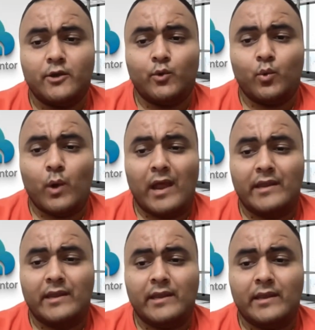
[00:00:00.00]
do
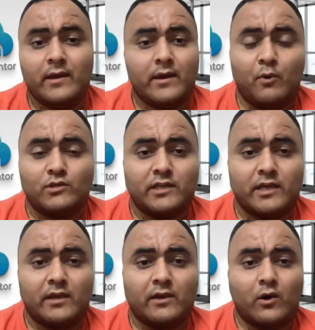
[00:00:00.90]
any
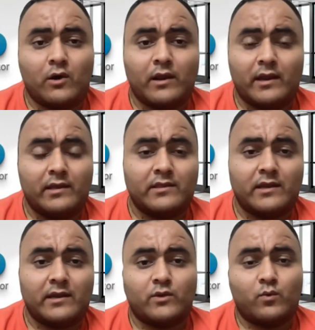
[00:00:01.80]
posting or
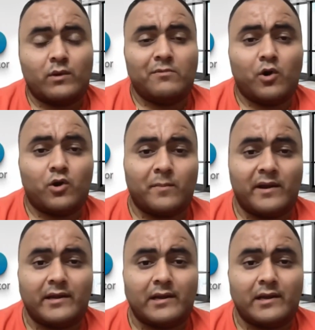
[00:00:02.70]
anything. It will be
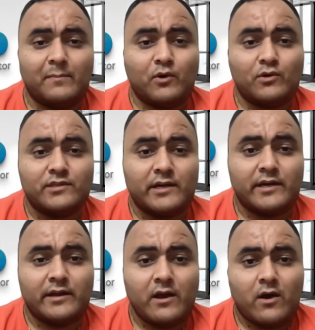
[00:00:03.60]
automatically
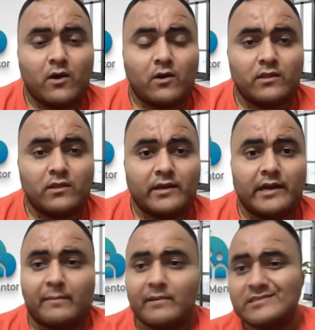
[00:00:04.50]
posted on the
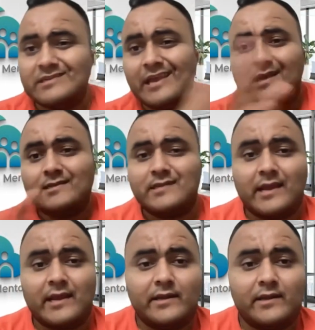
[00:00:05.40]
database. Next
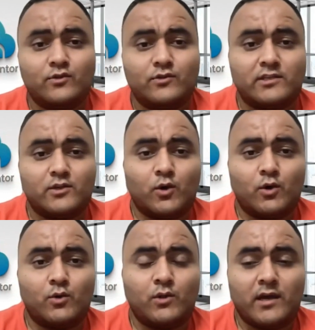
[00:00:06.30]
second, you just go
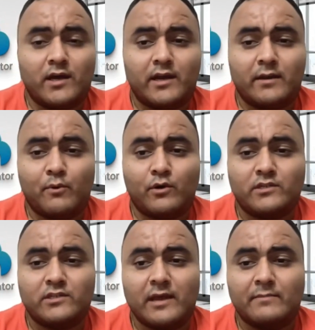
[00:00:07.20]
to the
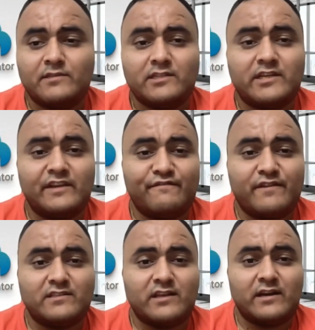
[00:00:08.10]
reports tab, just
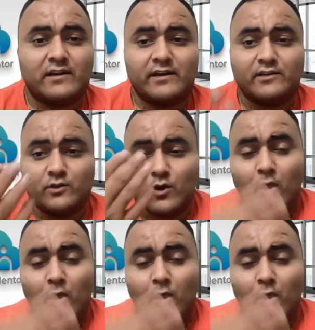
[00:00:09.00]
refresh that, right? So